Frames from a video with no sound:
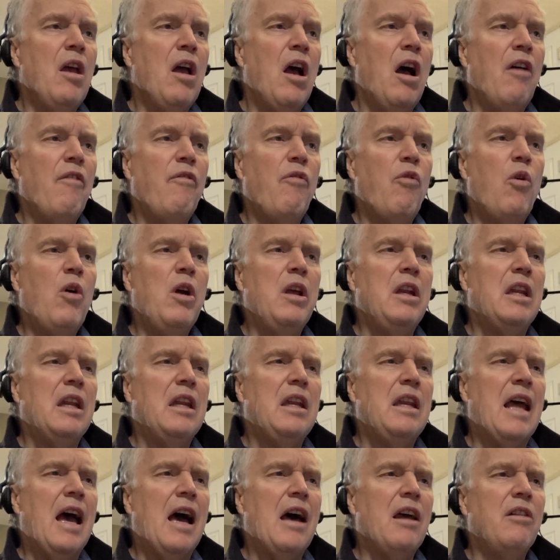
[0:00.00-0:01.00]

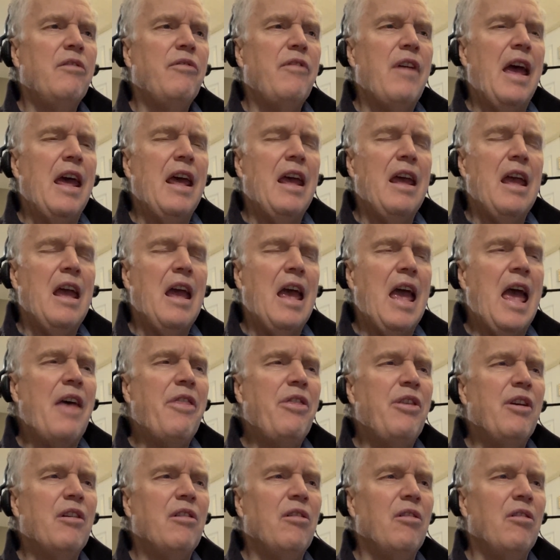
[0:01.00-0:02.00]
avoided out of
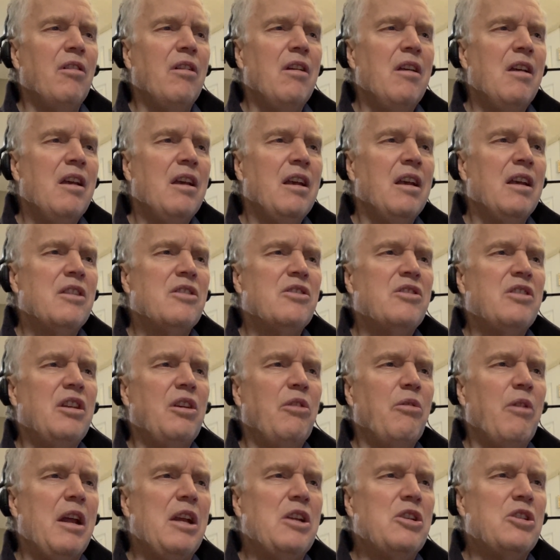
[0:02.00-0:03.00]
ethical
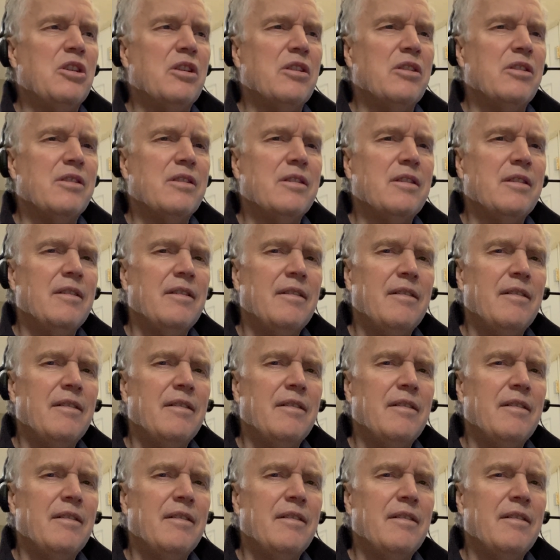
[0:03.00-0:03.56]
considerations.